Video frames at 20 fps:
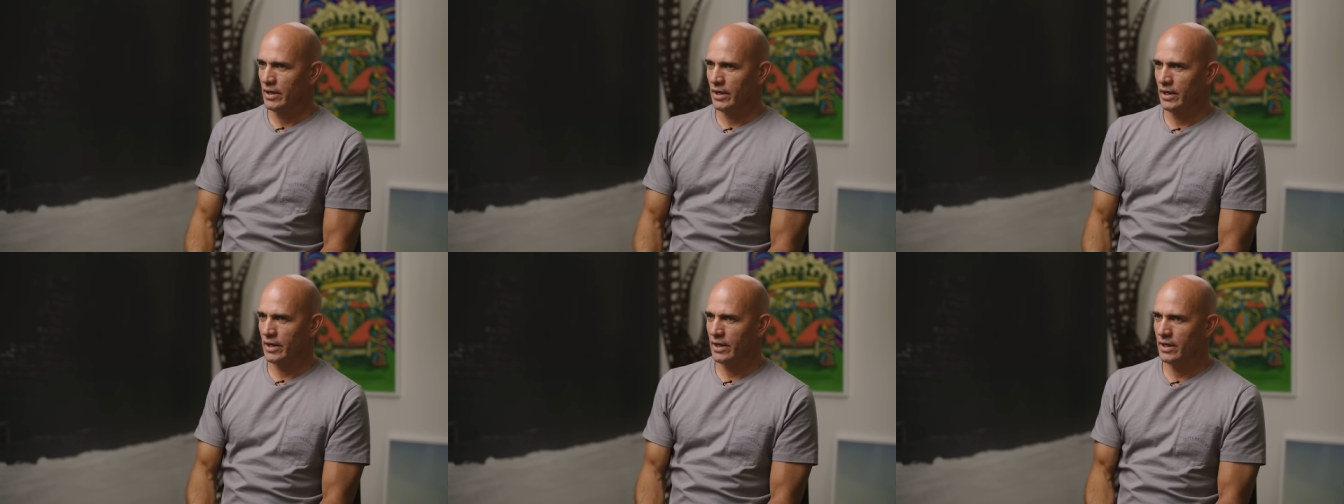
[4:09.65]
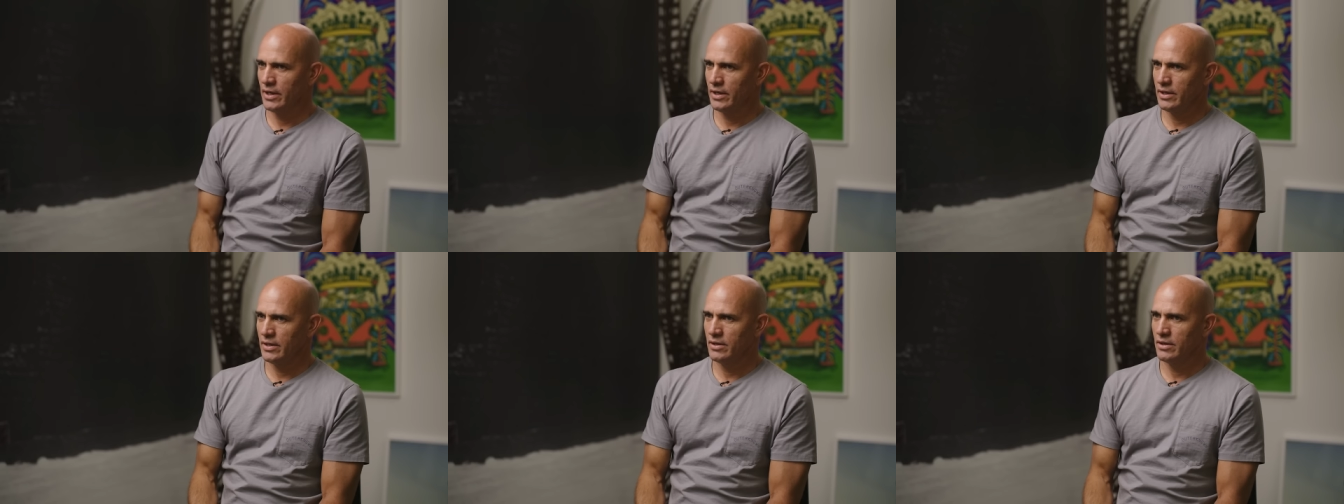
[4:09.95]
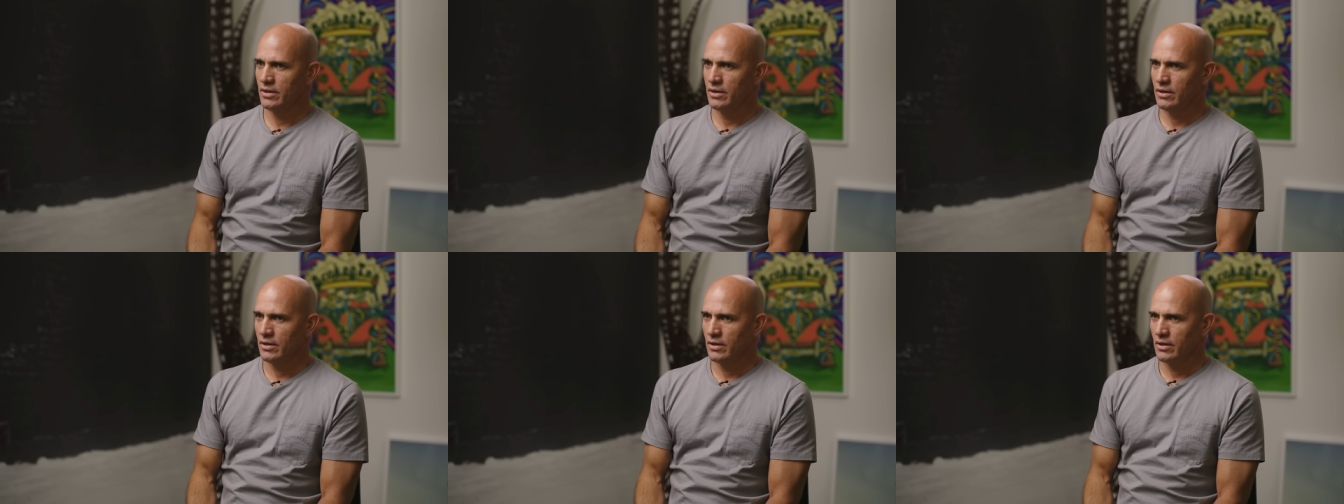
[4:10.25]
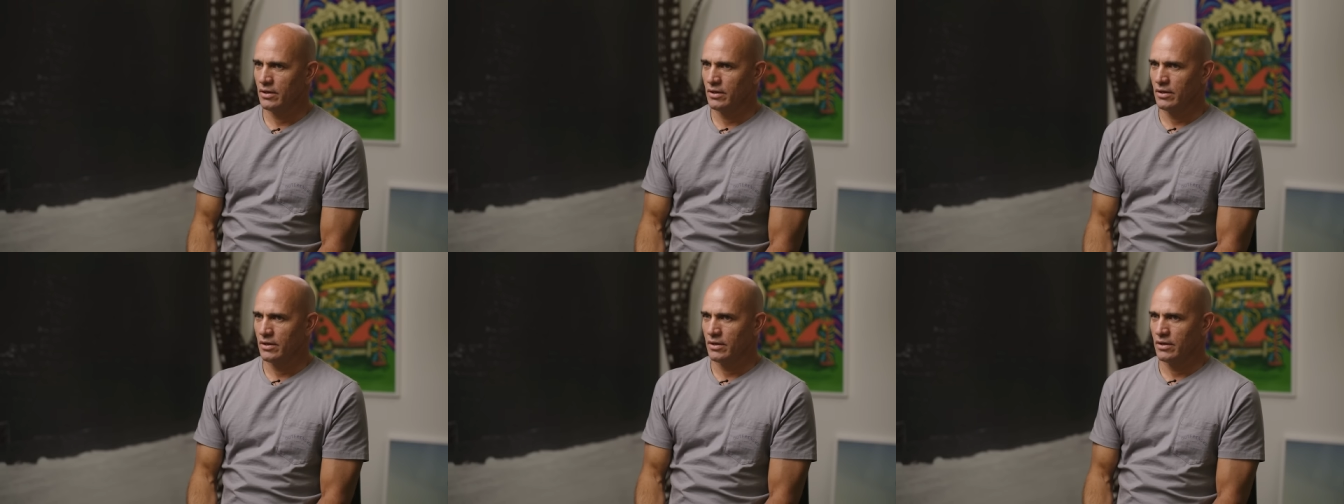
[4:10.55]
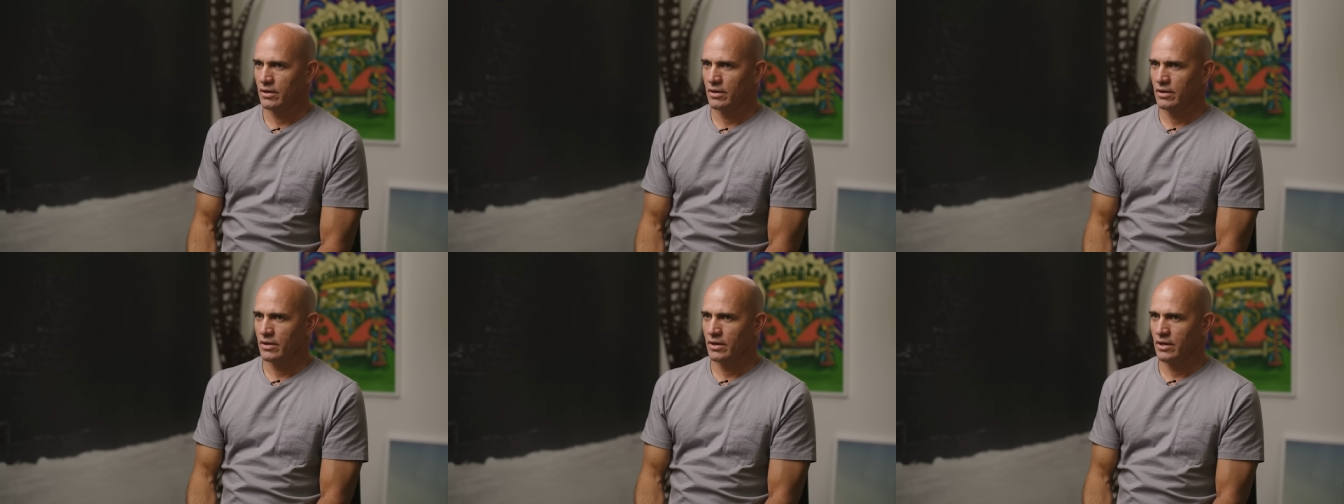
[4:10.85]
and
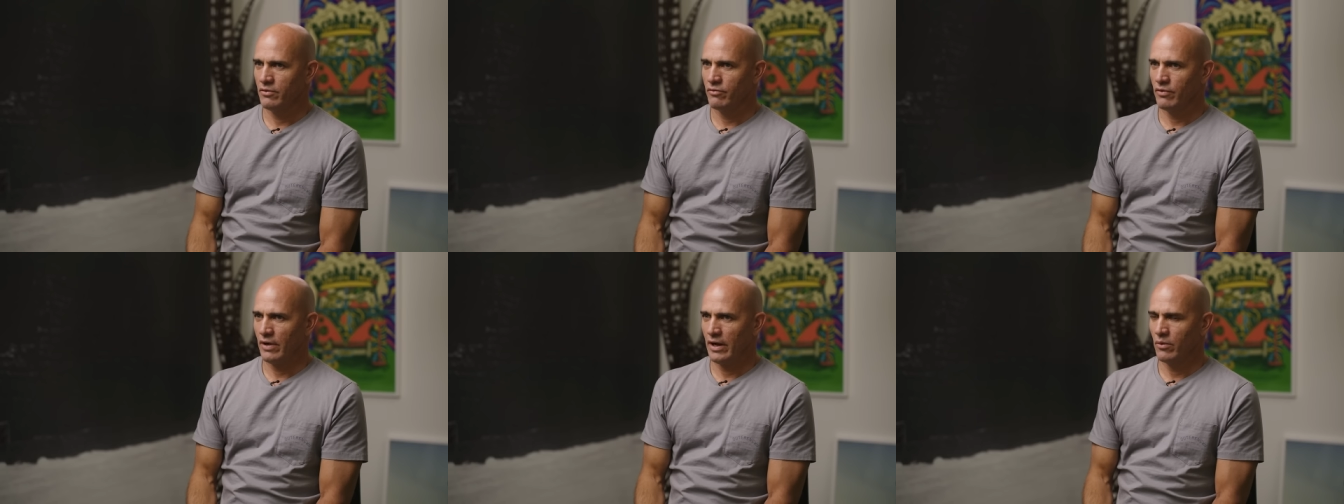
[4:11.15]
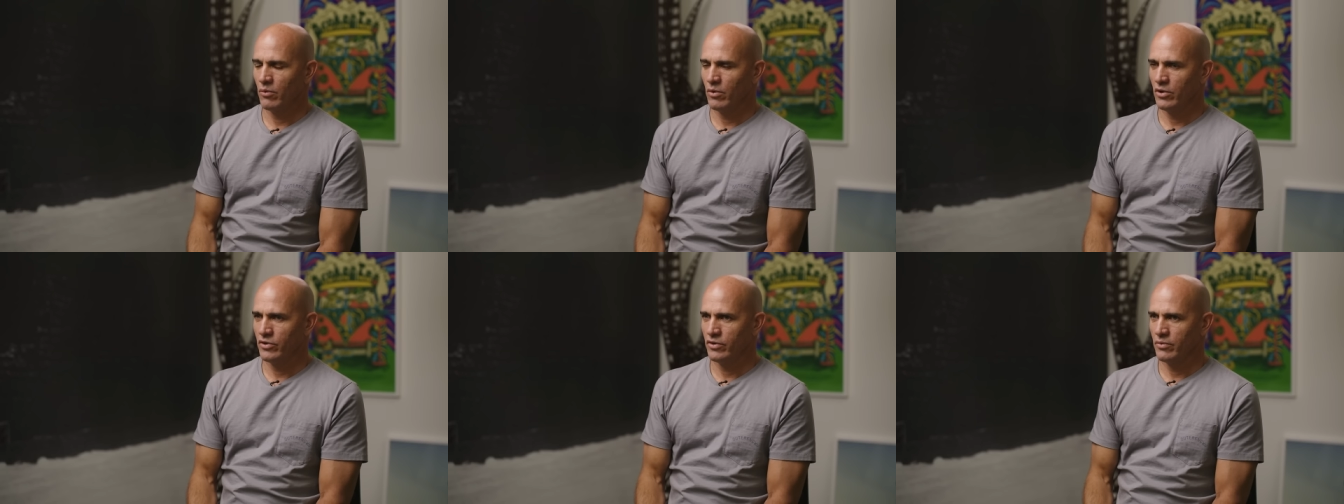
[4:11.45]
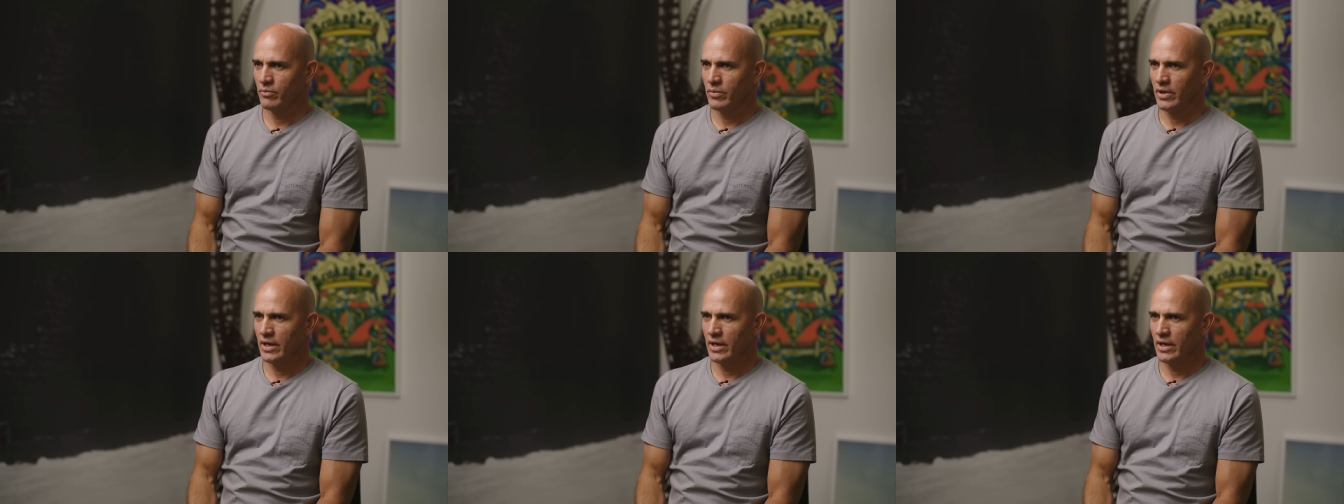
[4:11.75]
if I wasn't